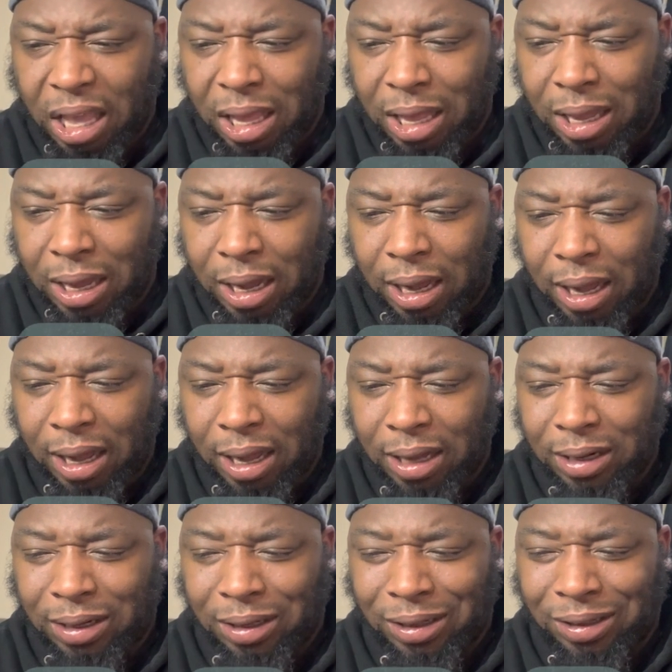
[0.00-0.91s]

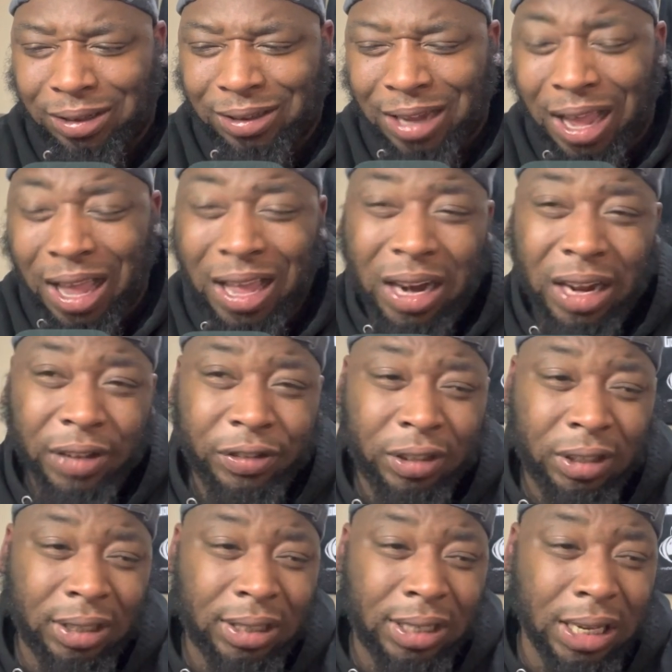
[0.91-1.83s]
the
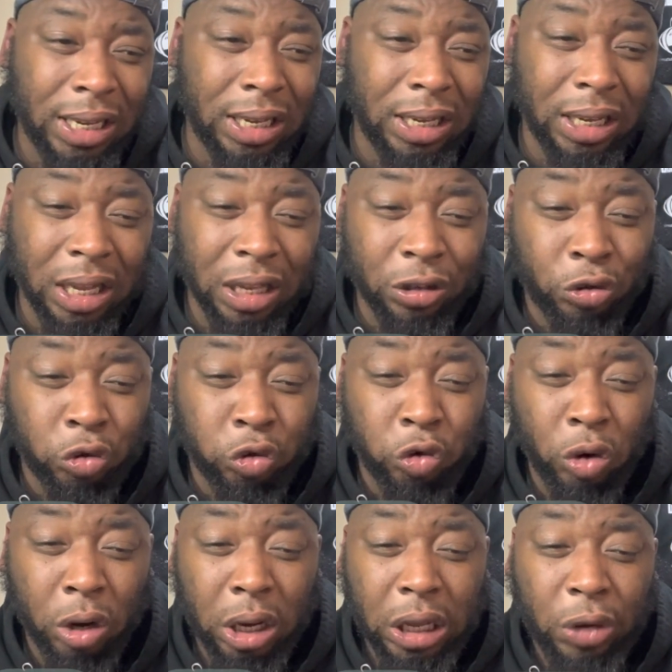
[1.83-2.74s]
NFC is
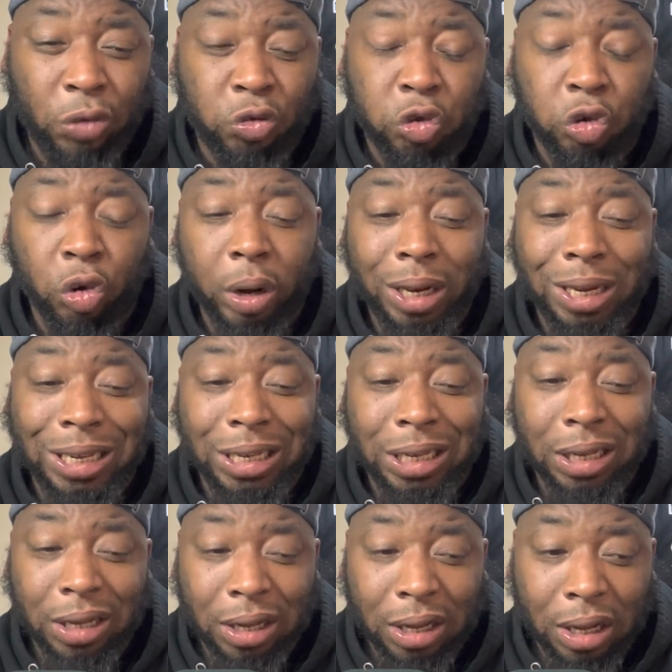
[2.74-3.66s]
really,
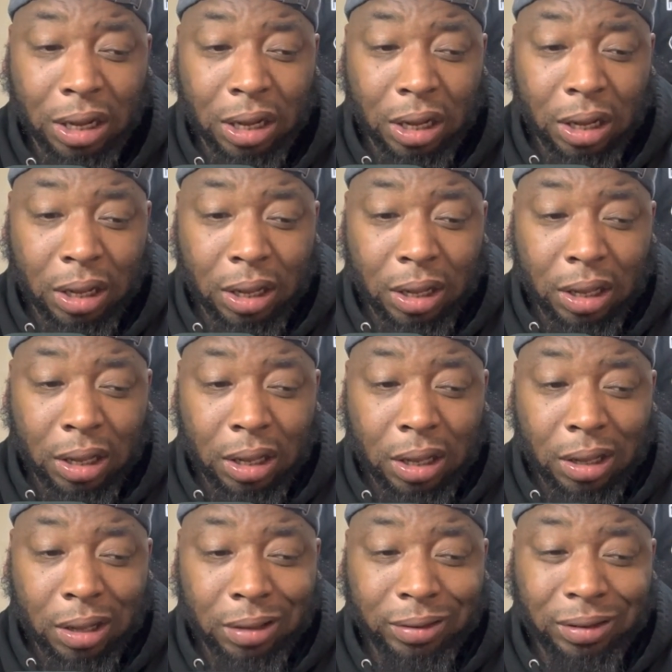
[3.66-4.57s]
really
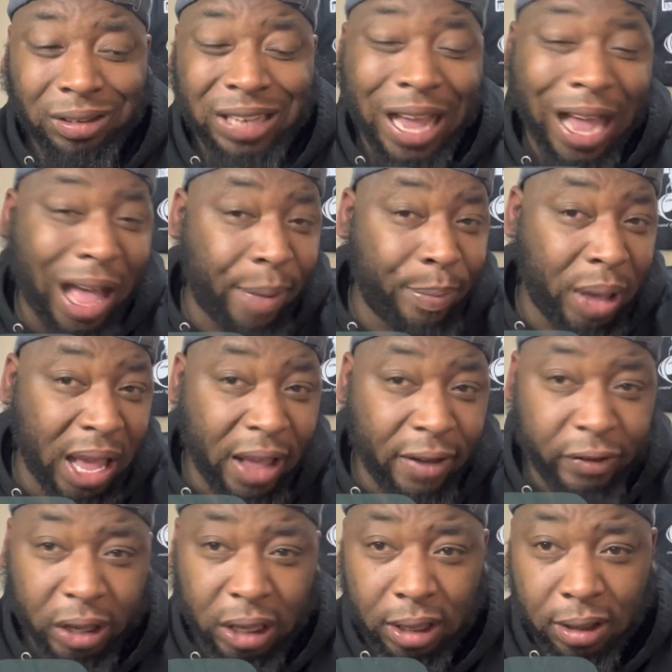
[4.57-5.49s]
top
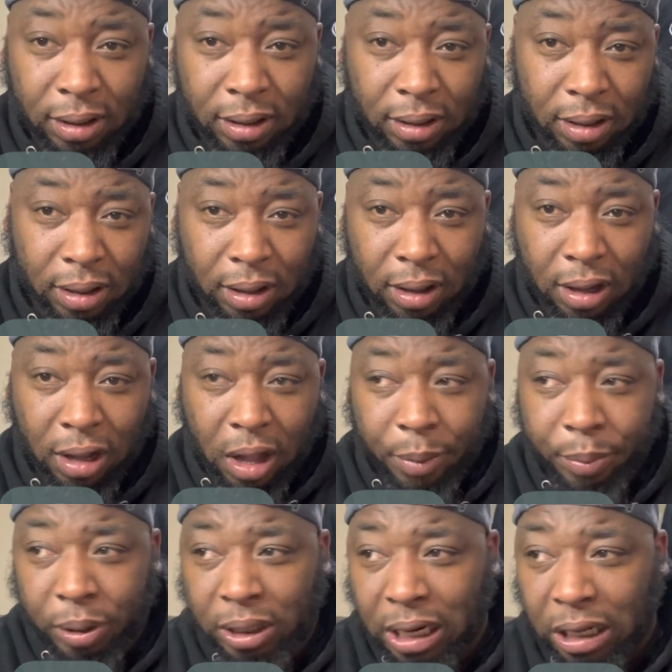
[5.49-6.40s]
heavy.
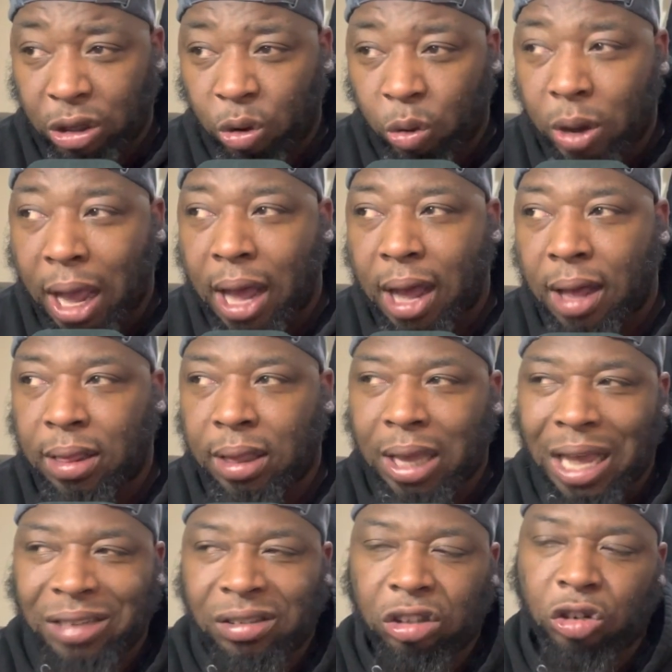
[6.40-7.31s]
But then you got other
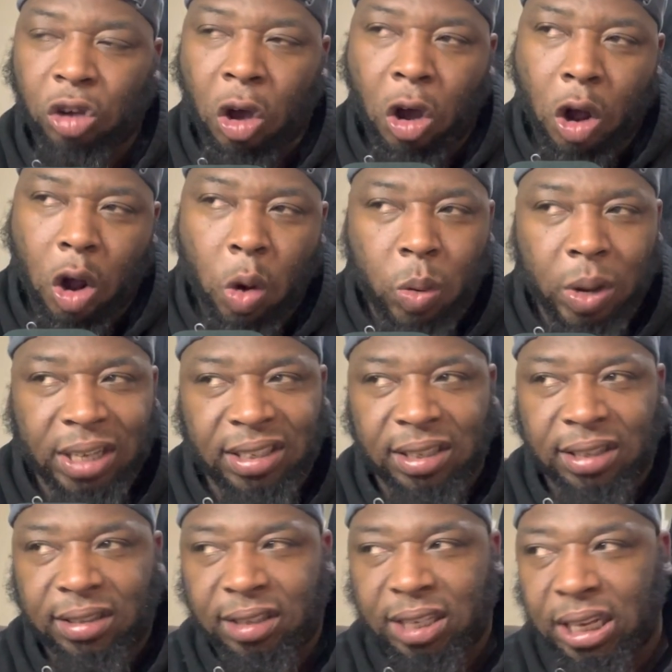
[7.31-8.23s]
guys. There's always
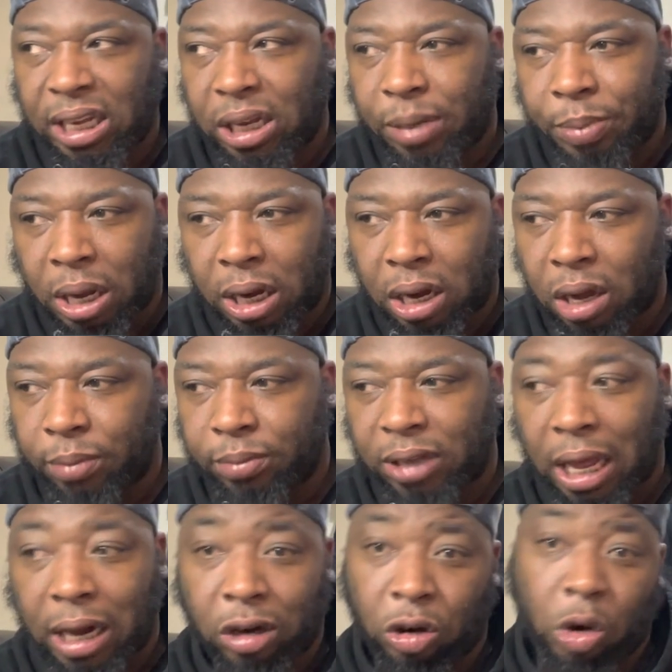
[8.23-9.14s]
a team that comes
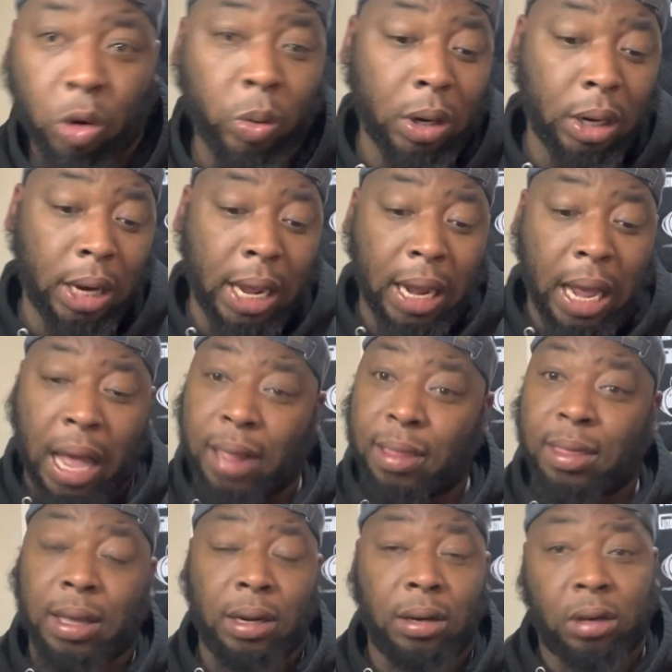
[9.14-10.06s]
out of nowhere. Like, I
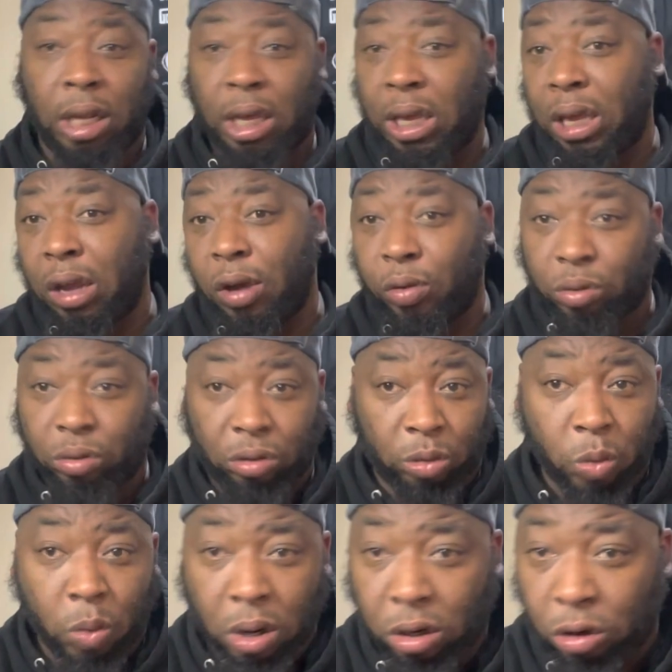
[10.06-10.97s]
think the Eagles is
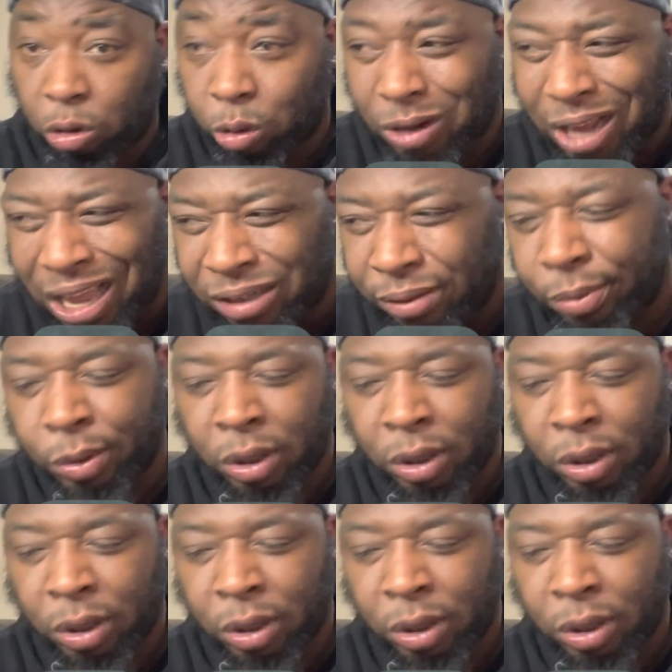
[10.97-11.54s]
one of those guys.